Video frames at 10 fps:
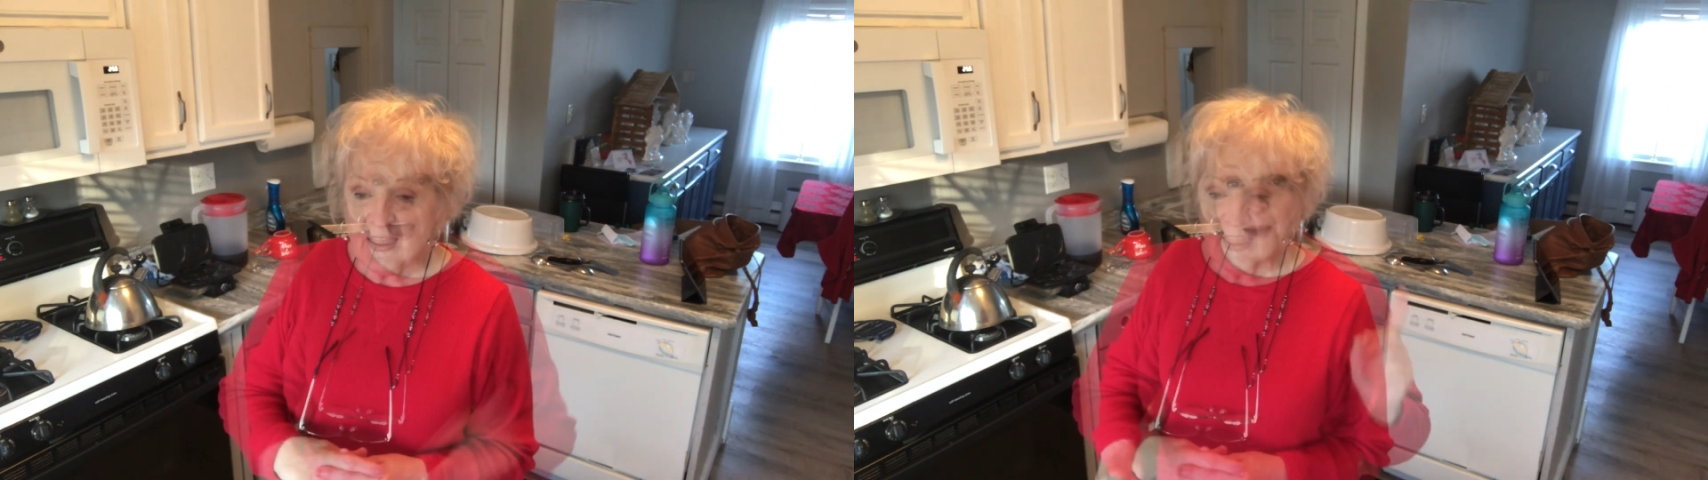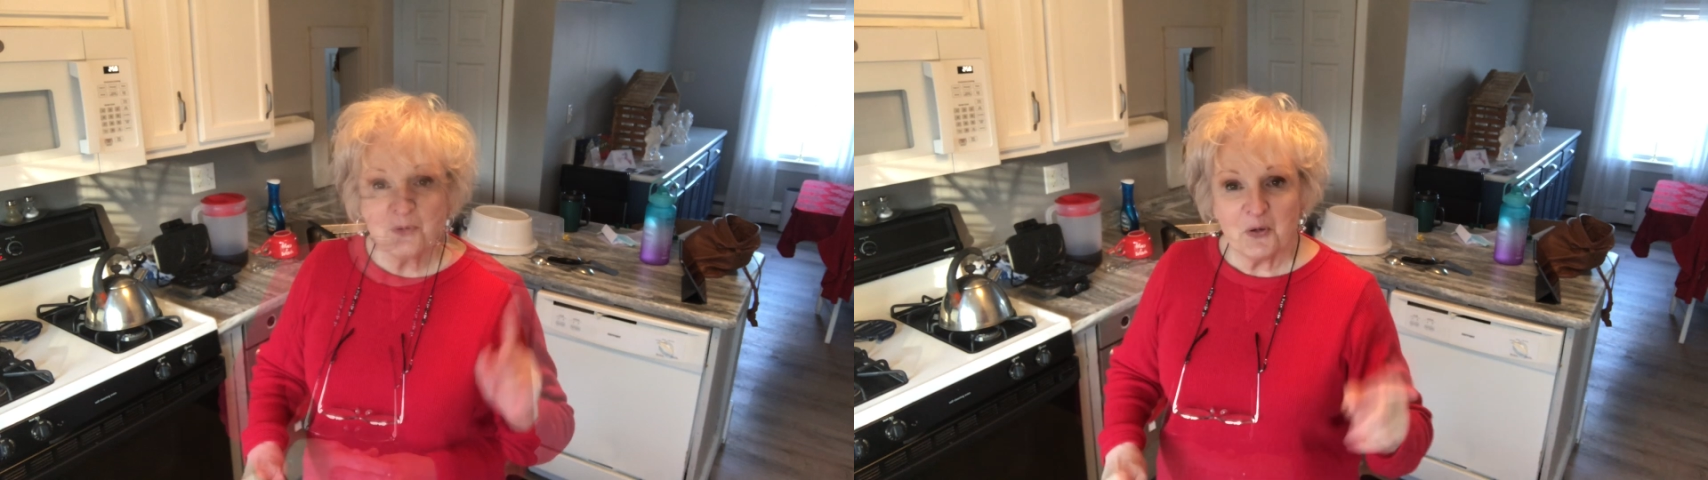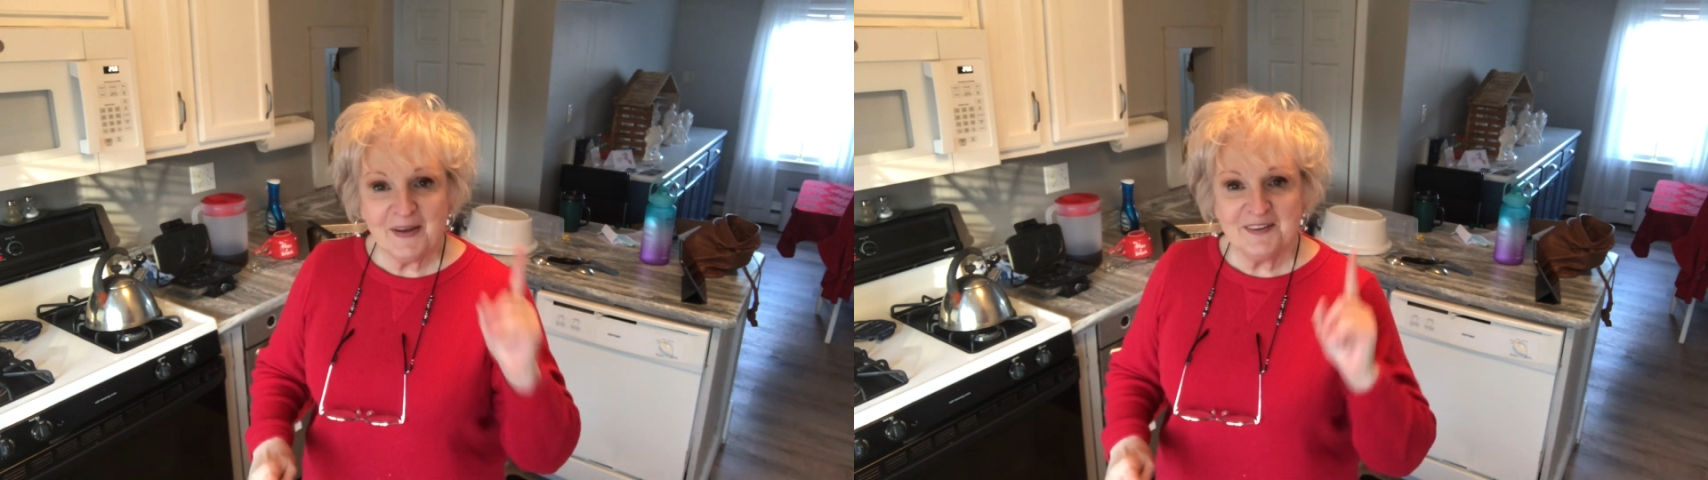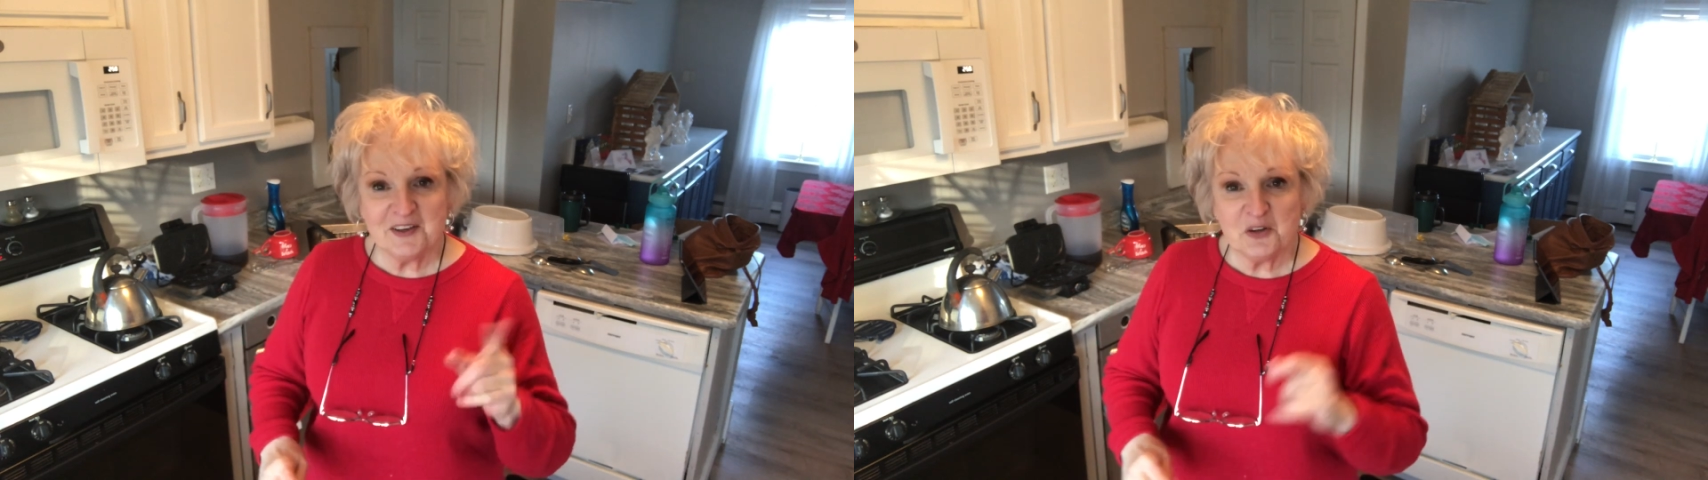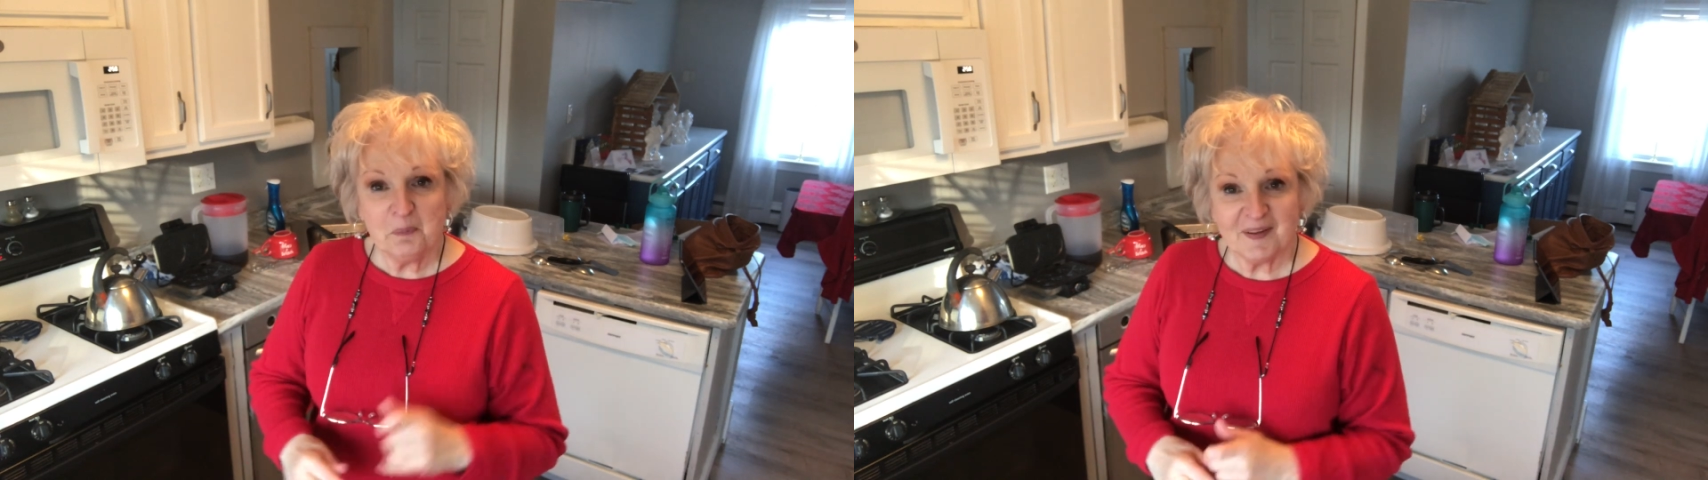And I'm going to
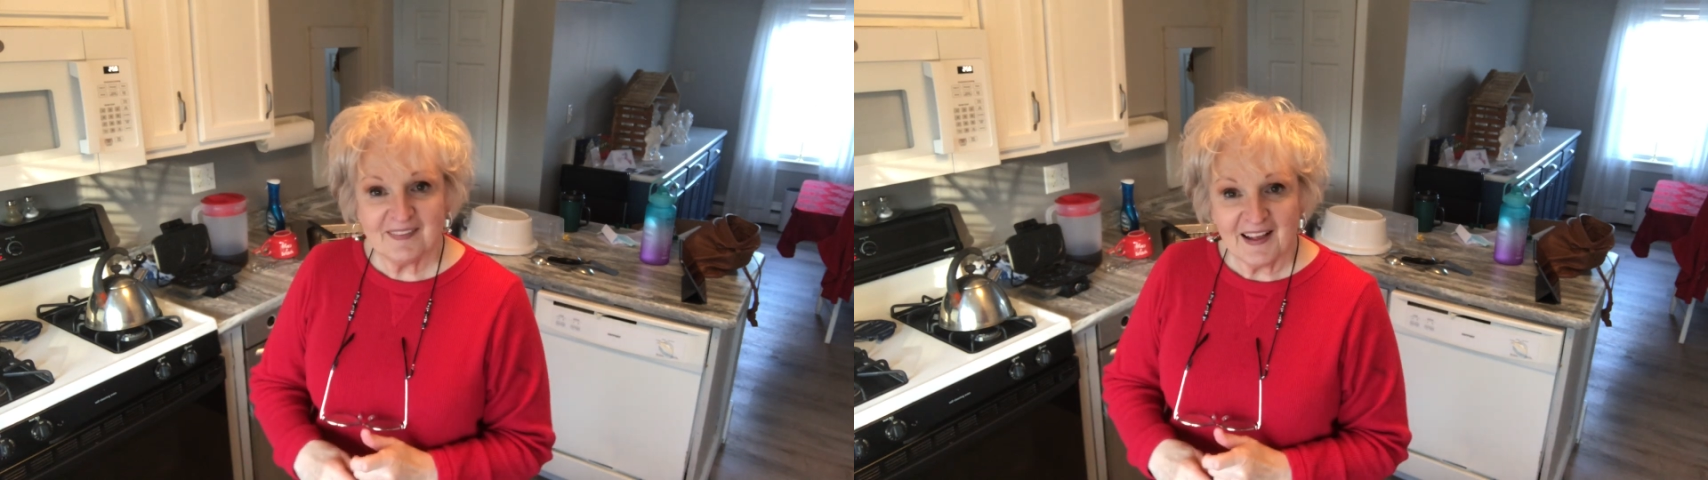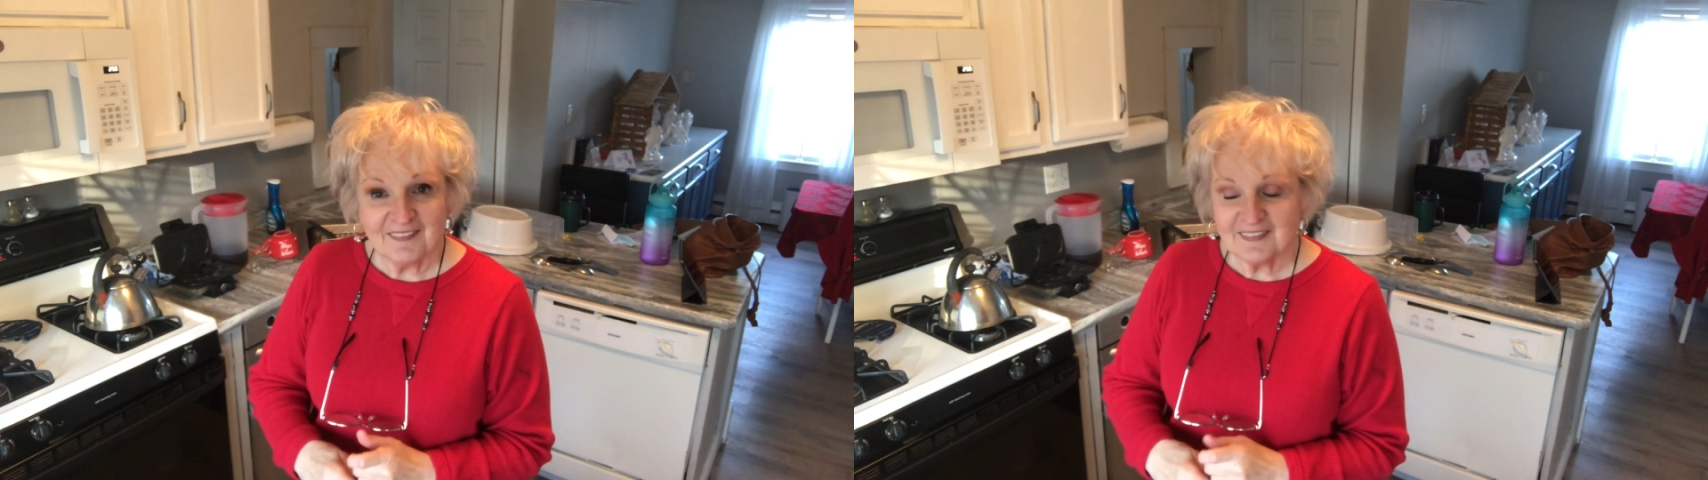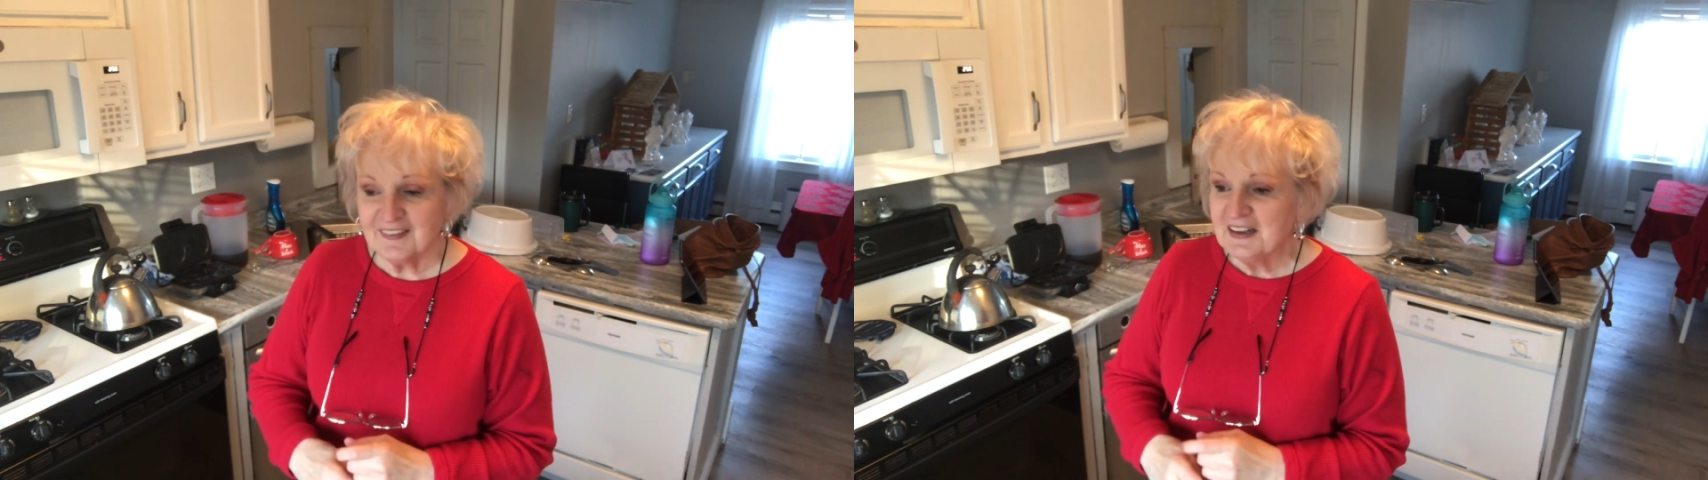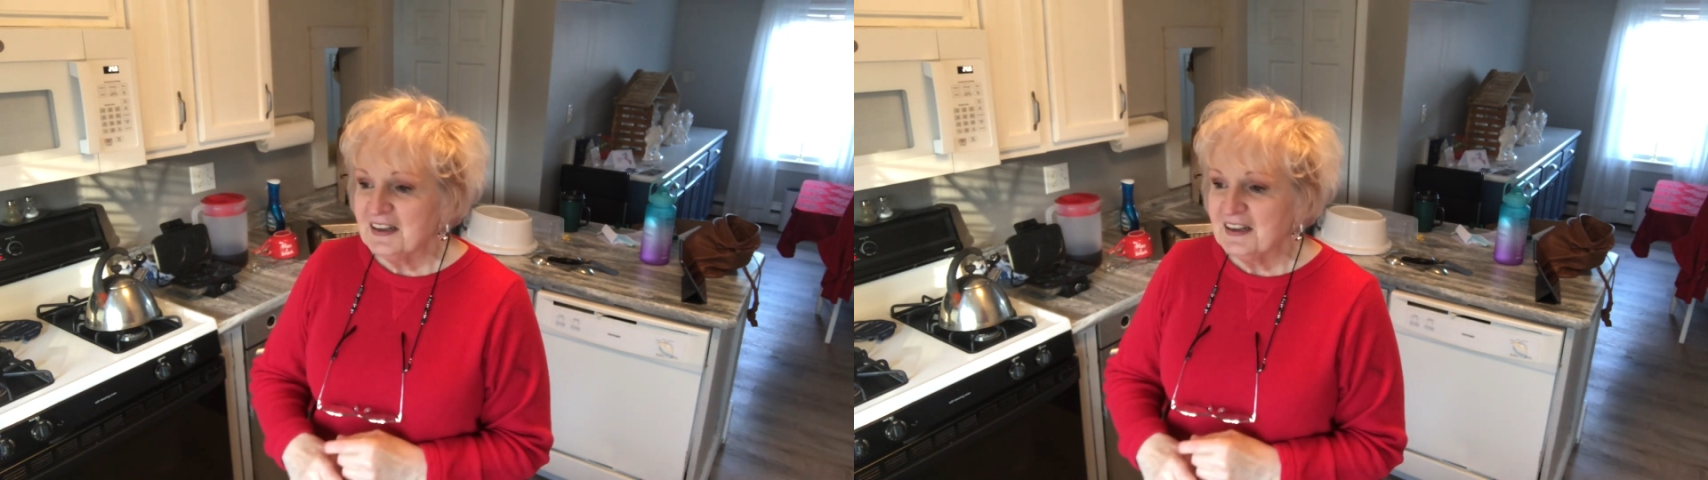do pizzelles.